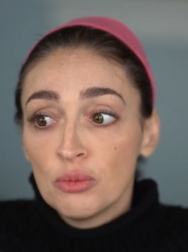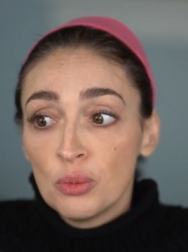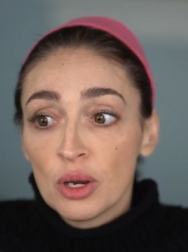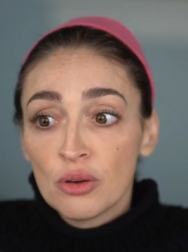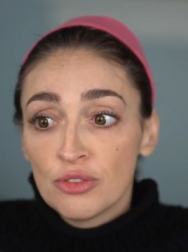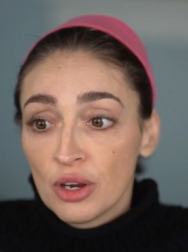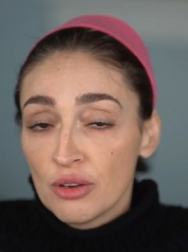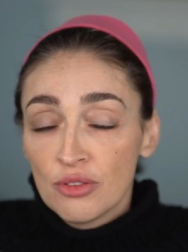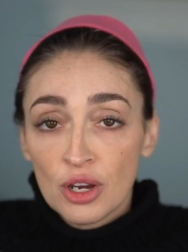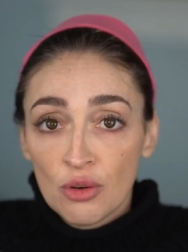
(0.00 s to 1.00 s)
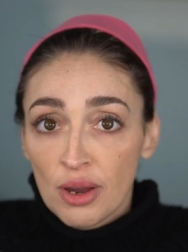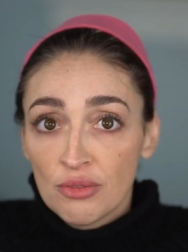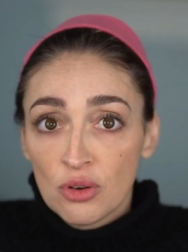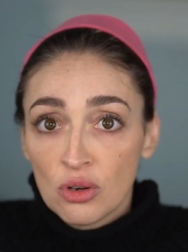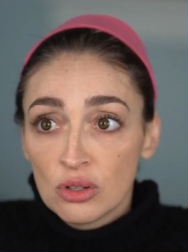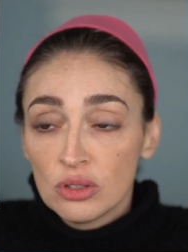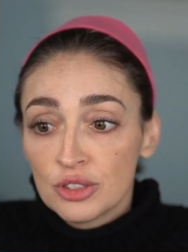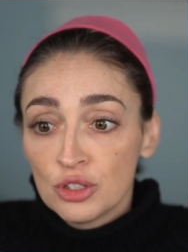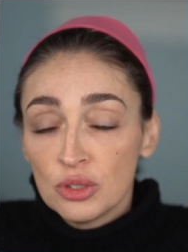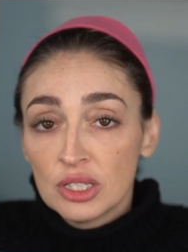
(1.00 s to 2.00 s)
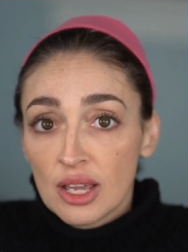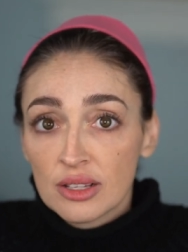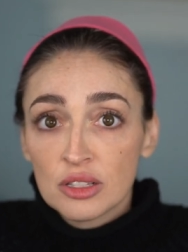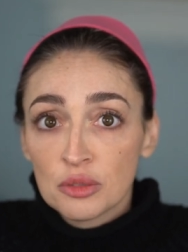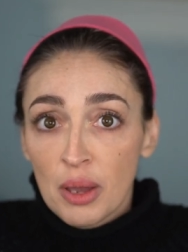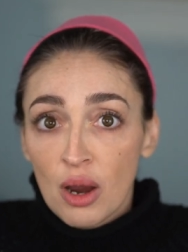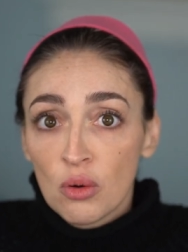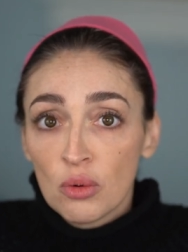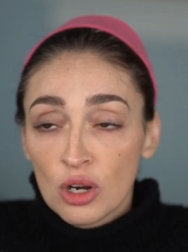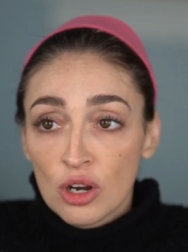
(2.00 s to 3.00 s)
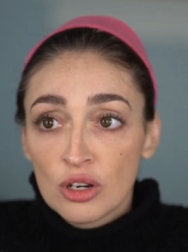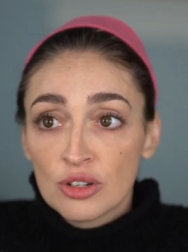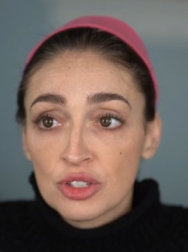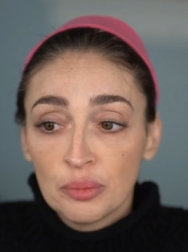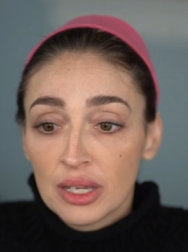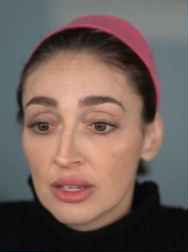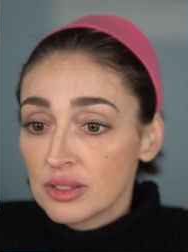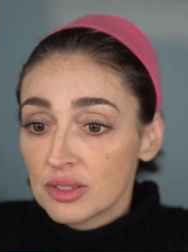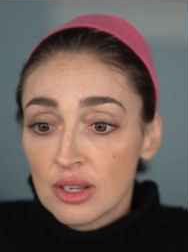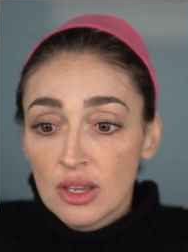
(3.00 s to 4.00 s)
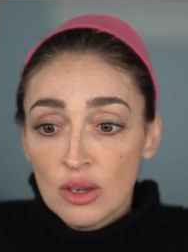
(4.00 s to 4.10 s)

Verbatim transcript: We're very, very grateful to the Texas power workers because